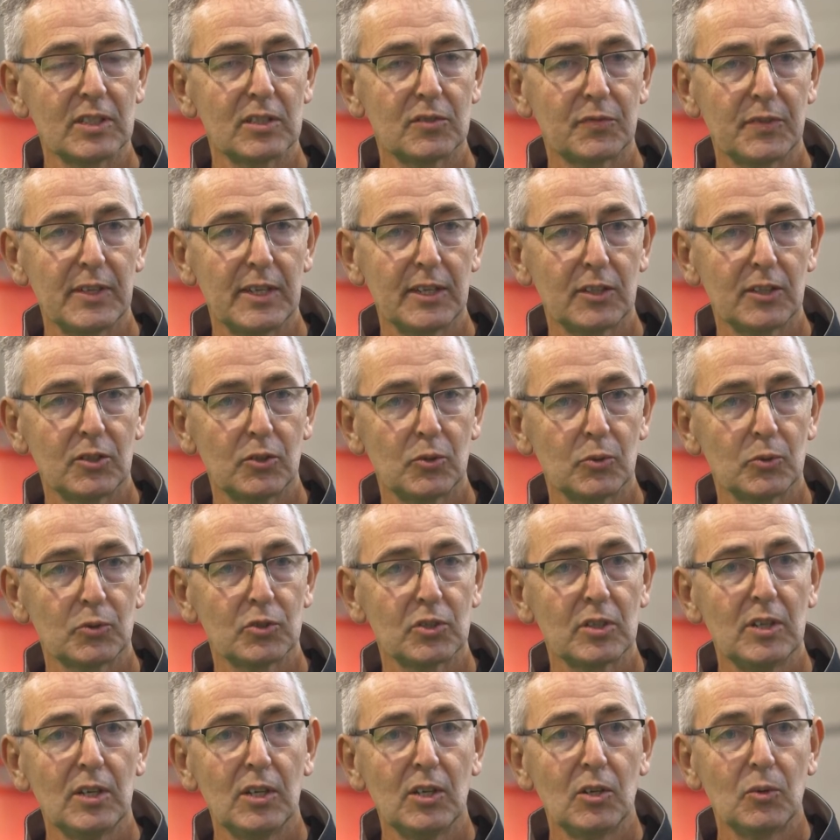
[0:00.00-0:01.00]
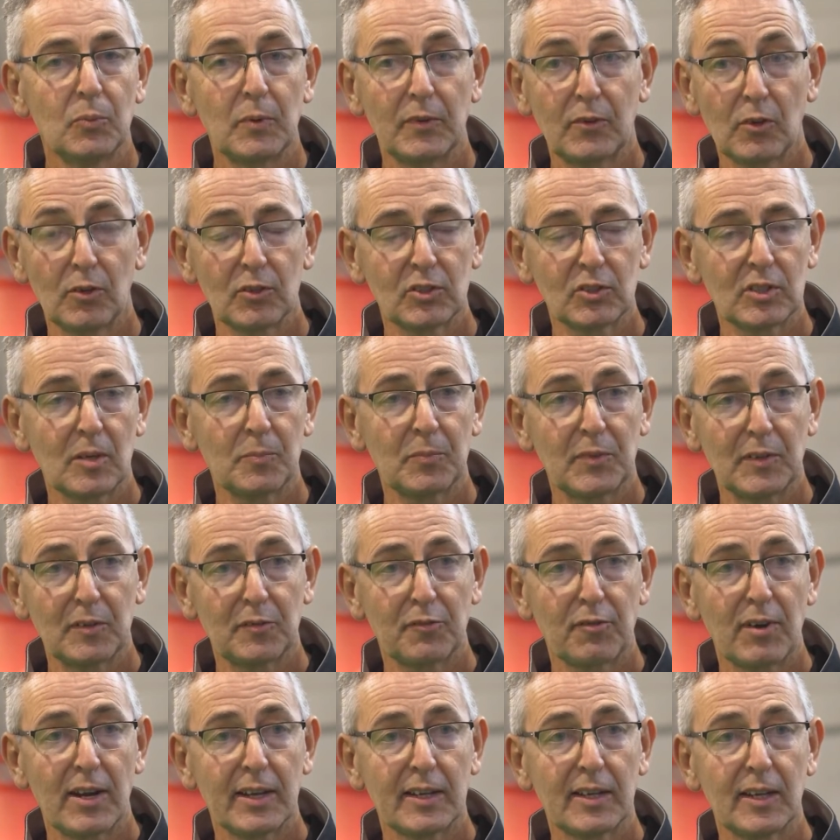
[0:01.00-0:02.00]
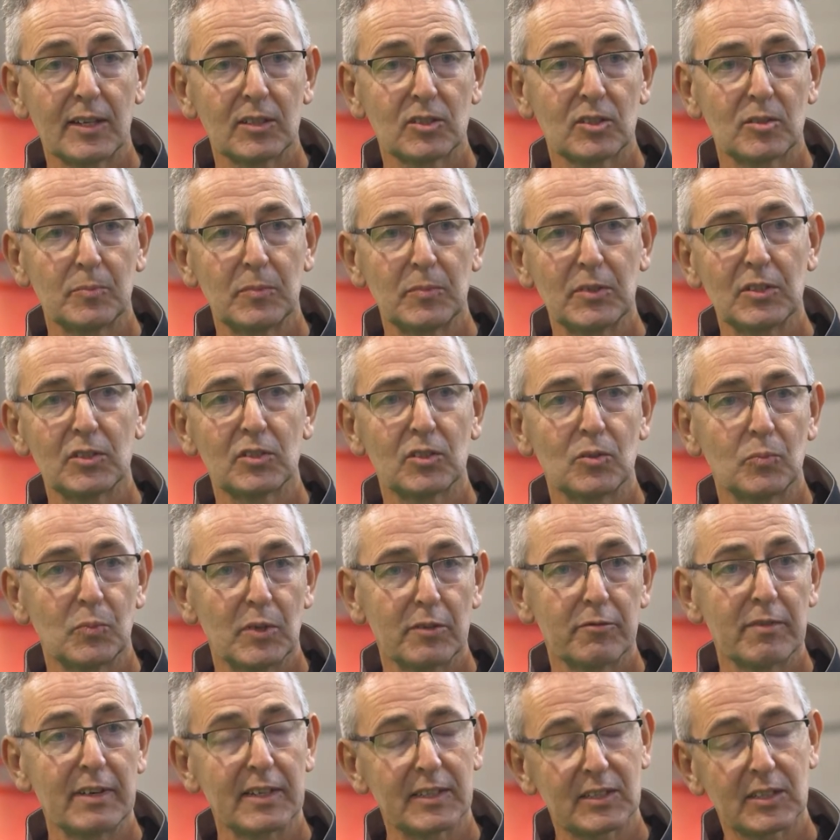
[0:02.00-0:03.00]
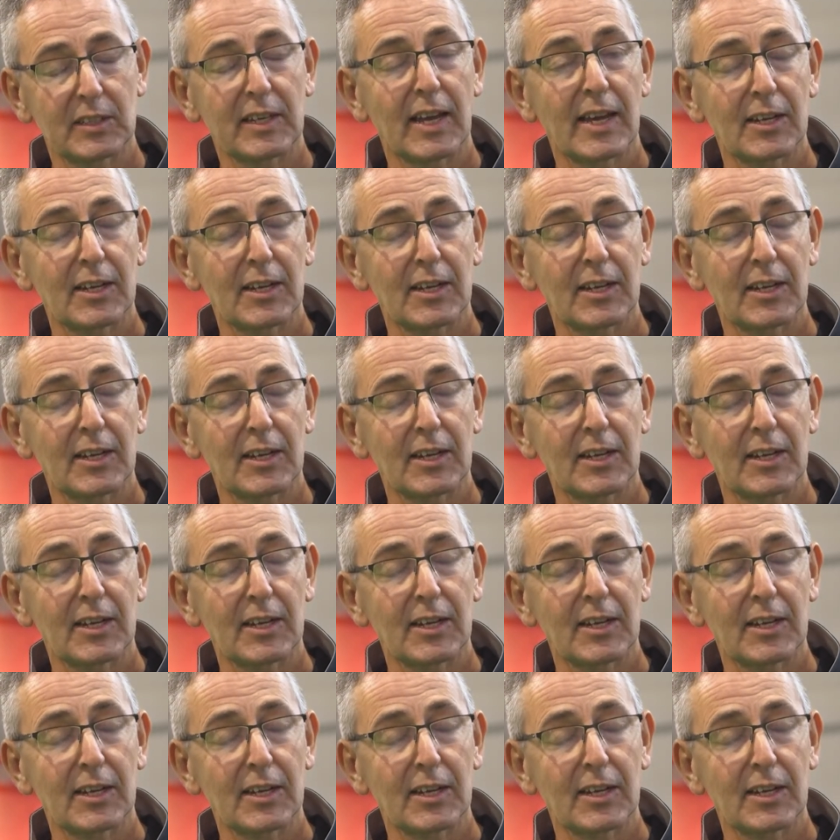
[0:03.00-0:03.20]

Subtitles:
these vehicles, we've got something for our customers and we're ready to